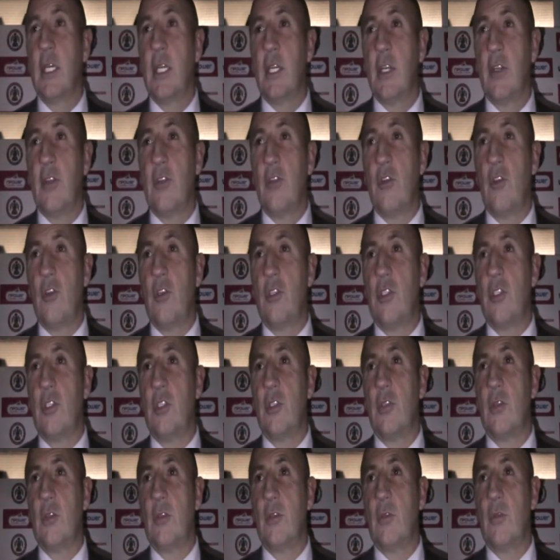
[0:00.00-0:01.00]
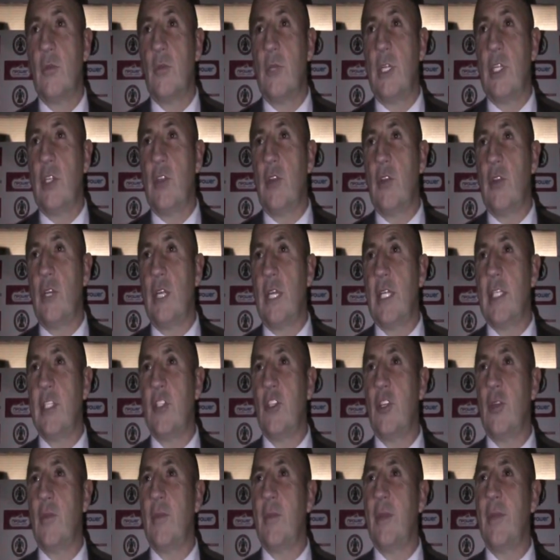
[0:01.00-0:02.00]
And I thought we'd done
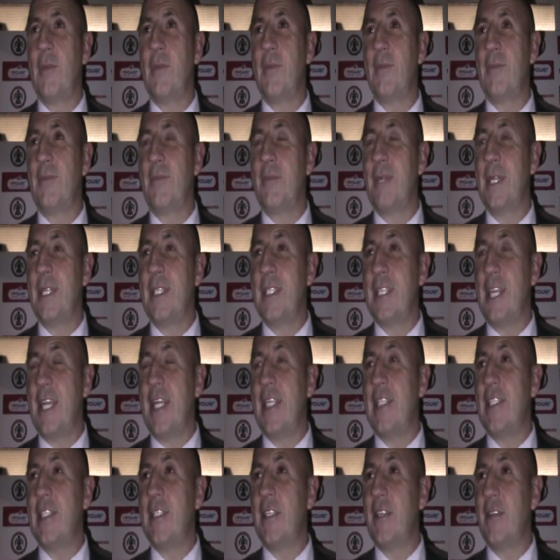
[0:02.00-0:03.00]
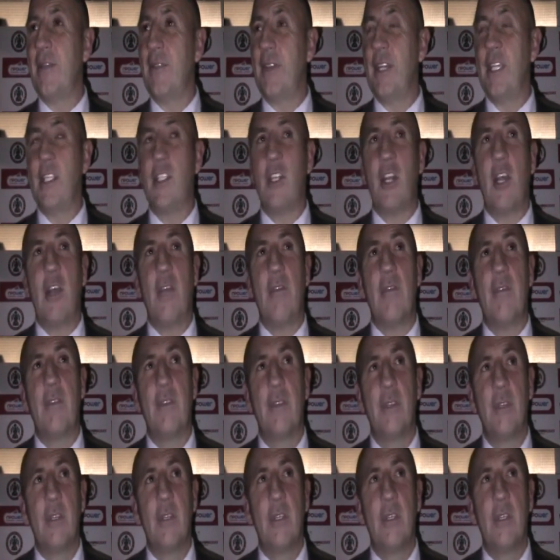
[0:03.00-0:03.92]
that to them in stages in the first half.